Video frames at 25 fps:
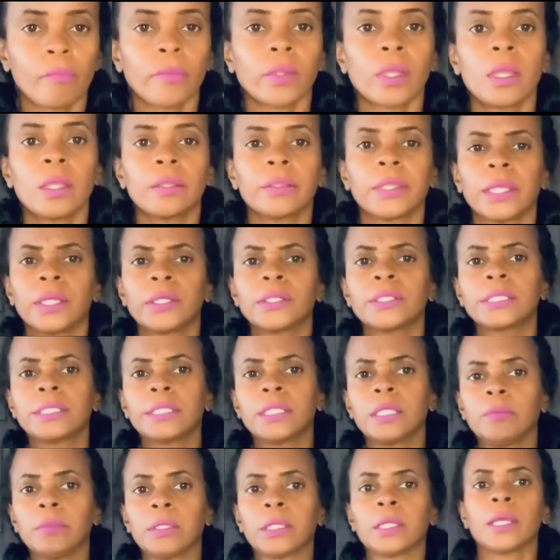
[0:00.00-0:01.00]
They are
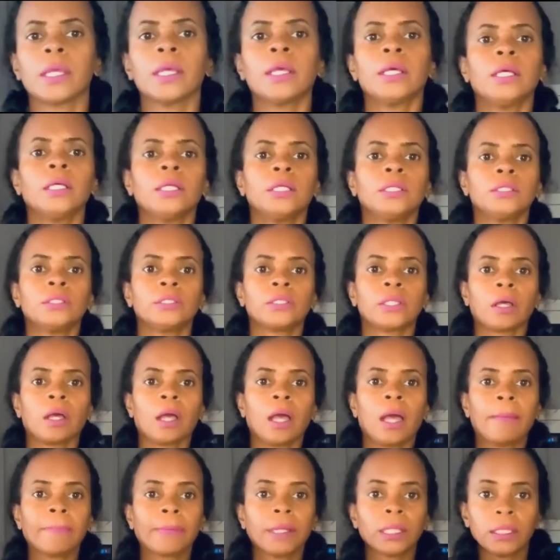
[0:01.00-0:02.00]
steamy. So I'm
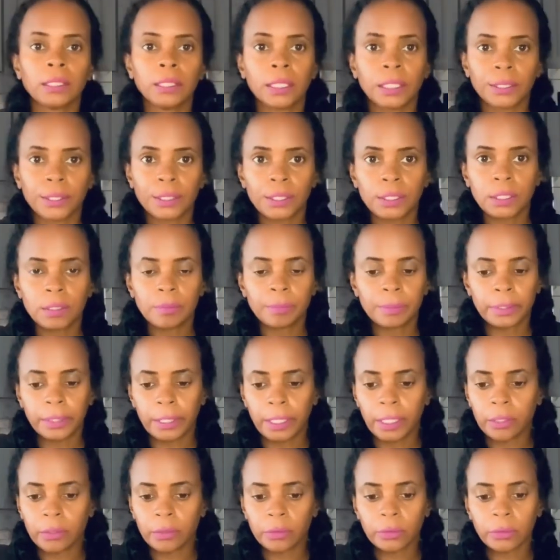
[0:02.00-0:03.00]
gonna let these
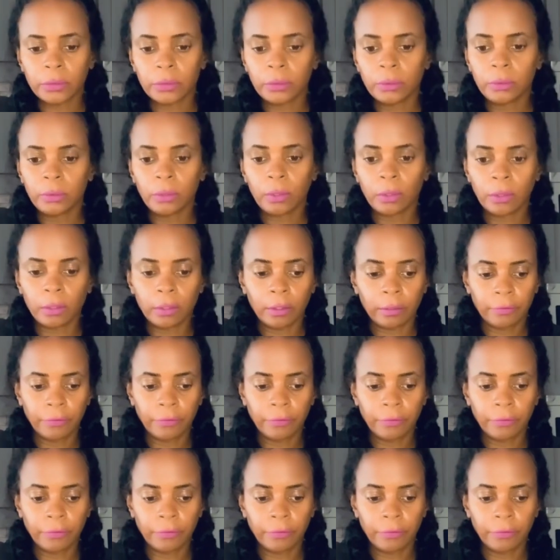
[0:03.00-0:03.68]
potatoes cool off